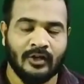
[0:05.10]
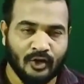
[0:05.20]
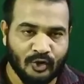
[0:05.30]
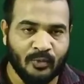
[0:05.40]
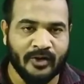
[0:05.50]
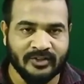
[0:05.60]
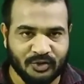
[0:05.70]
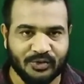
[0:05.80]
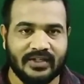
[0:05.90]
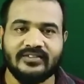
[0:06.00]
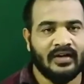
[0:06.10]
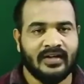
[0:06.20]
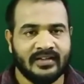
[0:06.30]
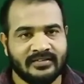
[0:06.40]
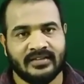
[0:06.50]
Good morning, students.
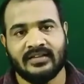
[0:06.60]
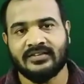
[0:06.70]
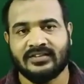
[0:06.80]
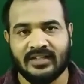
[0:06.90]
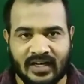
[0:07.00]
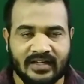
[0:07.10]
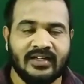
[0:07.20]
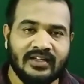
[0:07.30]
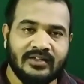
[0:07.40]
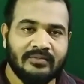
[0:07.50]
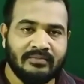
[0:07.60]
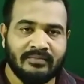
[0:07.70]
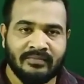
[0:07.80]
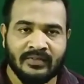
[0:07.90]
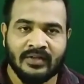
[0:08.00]
Let us start
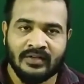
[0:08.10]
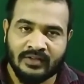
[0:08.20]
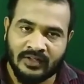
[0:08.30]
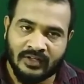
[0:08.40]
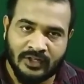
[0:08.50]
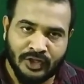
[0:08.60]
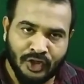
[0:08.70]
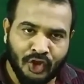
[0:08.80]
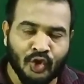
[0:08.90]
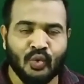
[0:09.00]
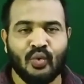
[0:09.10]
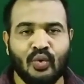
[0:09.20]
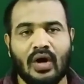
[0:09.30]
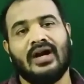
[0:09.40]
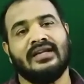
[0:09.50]
the
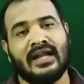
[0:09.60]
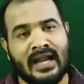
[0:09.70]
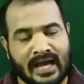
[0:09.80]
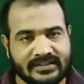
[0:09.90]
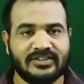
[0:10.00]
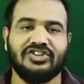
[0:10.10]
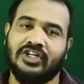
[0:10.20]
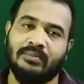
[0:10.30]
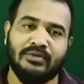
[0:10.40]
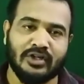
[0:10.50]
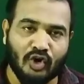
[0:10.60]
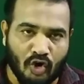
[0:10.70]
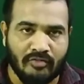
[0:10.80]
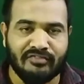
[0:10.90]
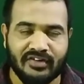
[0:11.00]
new and the last chapter
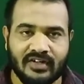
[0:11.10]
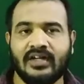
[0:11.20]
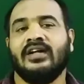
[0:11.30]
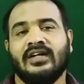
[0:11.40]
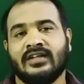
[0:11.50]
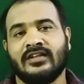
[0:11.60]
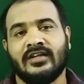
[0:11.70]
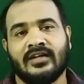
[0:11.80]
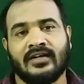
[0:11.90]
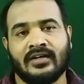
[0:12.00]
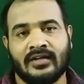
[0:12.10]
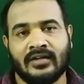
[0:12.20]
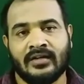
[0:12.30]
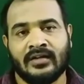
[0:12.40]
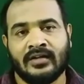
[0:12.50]
of the
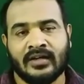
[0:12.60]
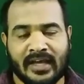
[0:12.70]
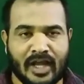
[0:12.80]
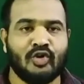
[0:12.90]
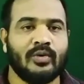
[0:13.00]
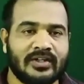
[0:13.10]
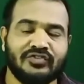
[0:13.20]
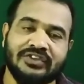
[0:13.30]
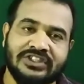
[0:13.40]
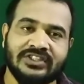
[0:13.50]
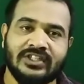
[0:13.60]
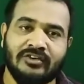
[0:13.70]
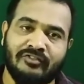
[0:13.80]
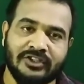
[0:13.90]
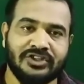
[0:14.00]
calculus, which is the
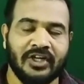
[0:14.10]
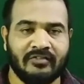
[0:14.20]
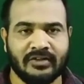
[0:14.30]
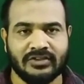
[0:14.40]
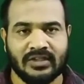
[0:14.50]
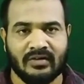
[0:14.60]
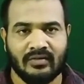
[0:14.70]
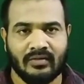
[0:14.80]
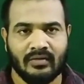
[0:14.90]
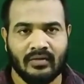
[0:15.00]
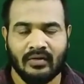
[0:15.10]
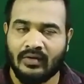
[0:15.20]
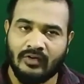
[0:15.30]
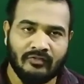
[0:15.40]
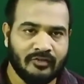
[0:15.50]
differential equation.
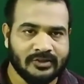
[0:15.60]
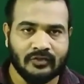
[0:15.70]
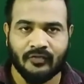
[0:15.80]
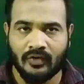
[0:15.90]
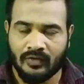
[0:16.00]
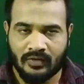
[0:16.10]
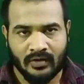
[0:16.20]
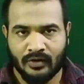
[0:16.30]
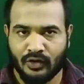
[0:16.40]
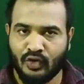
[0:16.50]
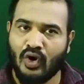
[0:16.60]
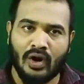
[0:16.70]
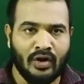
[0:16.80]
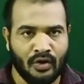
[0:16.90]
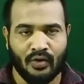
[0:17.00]
First of all, you
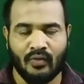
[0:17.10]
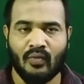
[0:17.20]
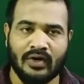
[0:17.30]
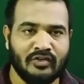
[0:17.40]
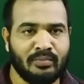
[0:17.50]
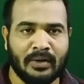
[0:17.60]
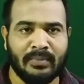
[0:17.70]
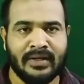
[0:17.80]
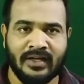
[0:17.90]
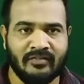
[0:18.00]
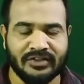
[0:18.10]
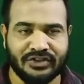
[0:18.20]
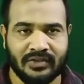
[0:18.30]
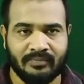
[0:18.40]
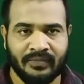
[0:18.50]
all know what is meant by an
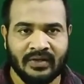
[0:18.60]
equation.